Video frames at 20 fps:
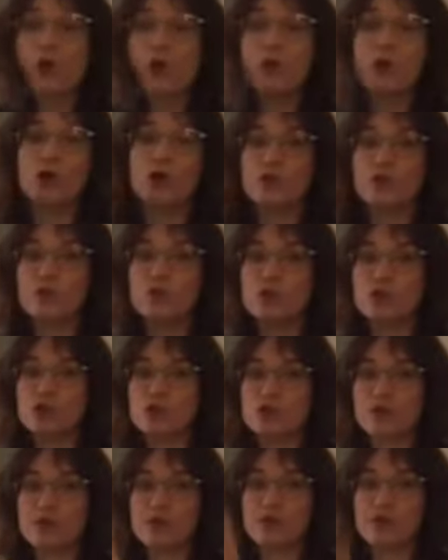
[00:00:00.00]
when you're folding, you're
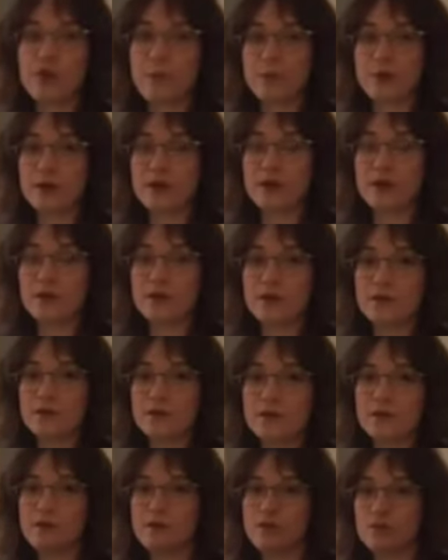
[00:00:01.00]
flipping it,
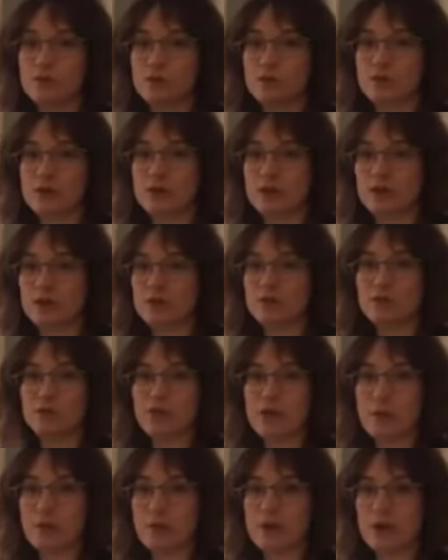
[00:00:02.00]
folding it,
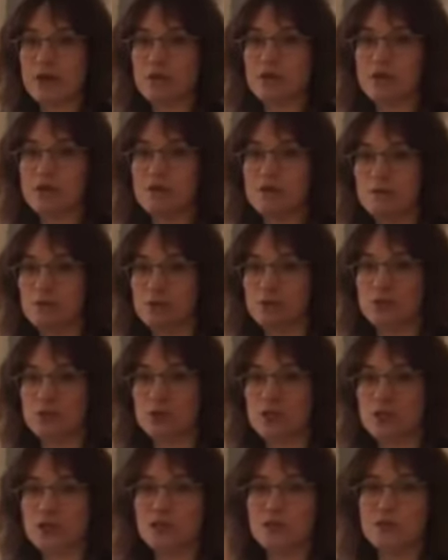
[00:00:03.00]
flipping it, folding
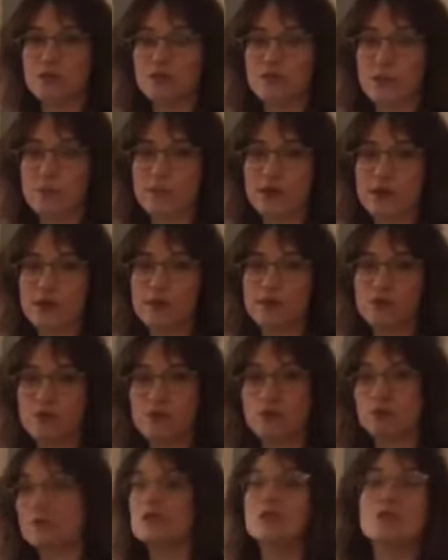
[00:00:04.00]
it, flipping it,
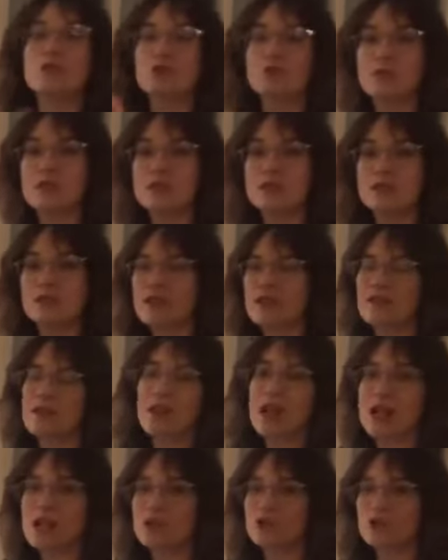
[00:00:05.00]
folding it. So we stay in the
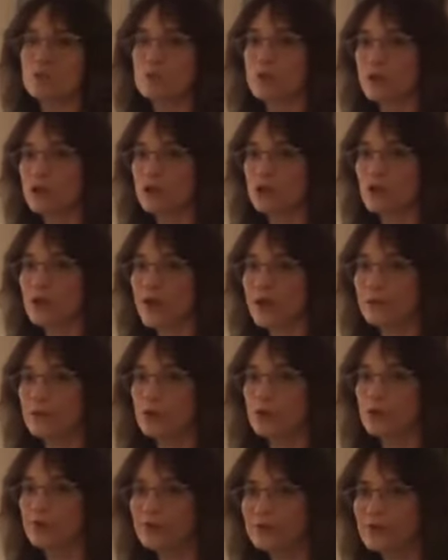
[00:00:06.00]
classroom, we do a rhyme, we go
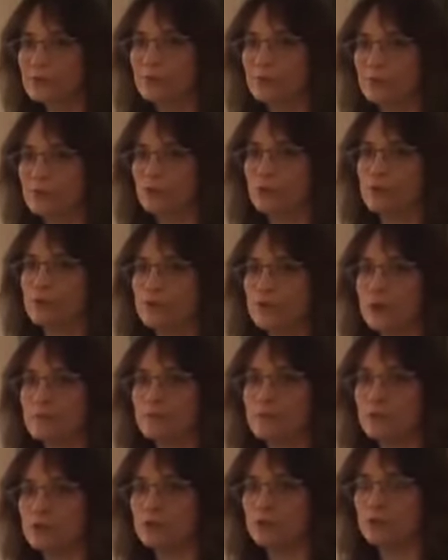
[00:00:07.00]
flip, fold, flip,
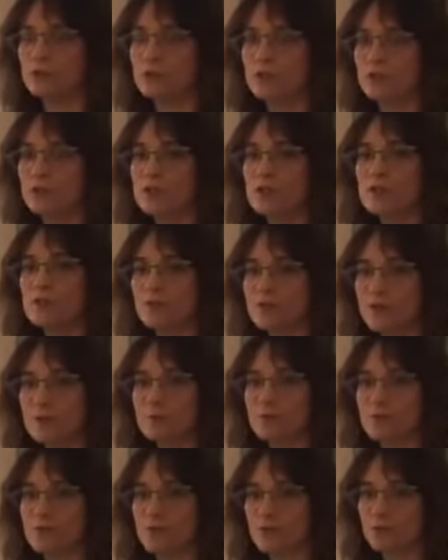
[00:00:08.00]
fold, flip,
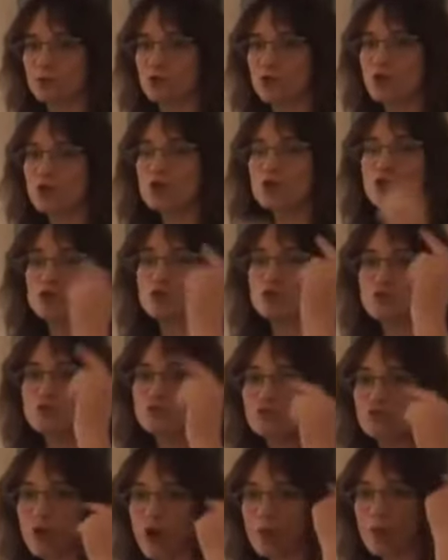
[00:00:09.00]
fold. So
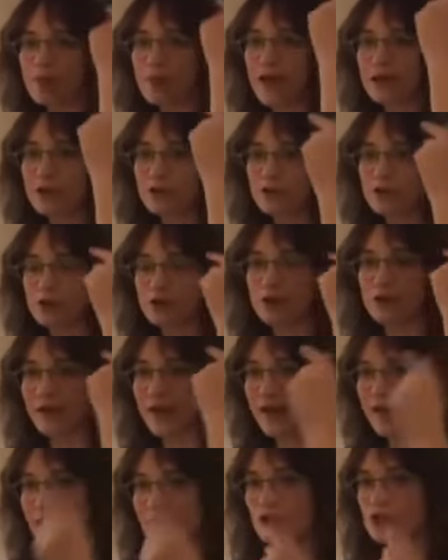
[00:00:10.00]
run that through your
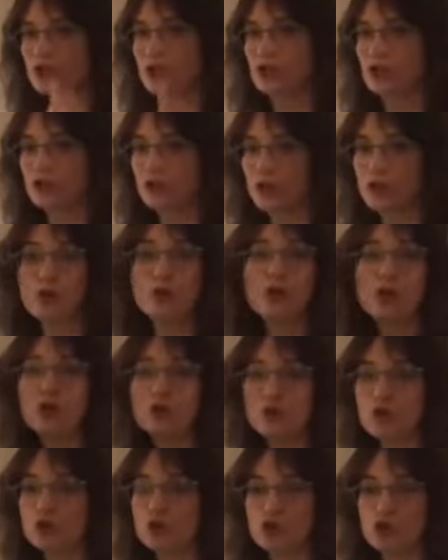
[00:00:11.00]
head as you're doing it.
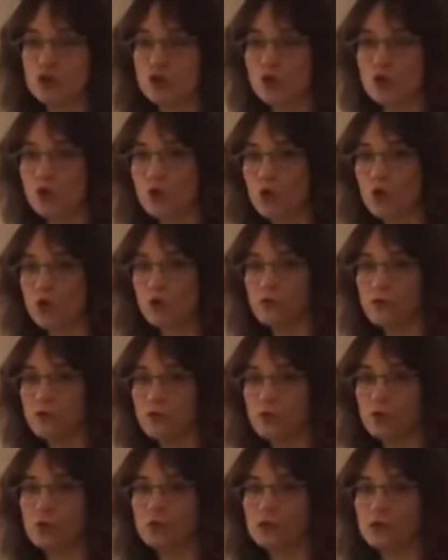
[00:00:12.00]
Don't just go
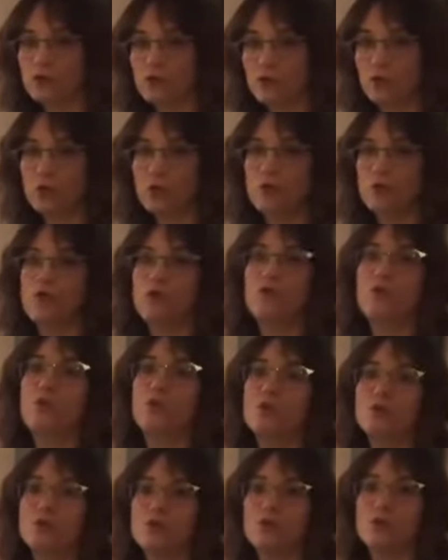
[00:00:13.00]
fold, fold,
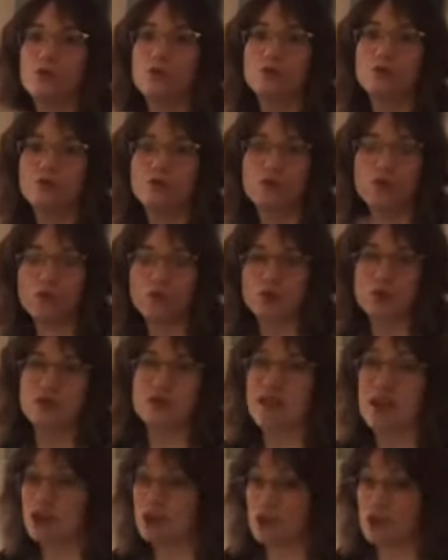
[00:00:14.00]
fold, fold, fold, because then
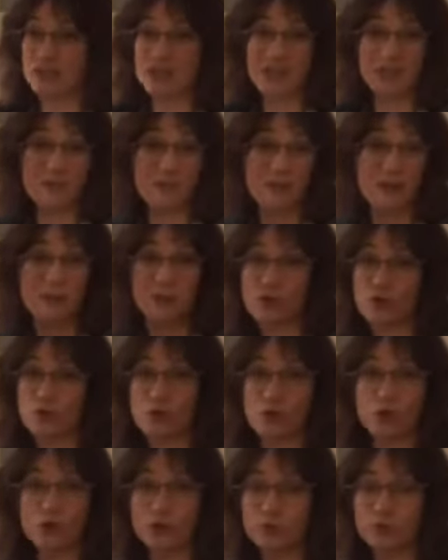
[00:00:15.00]
it'll just end up being a big roll.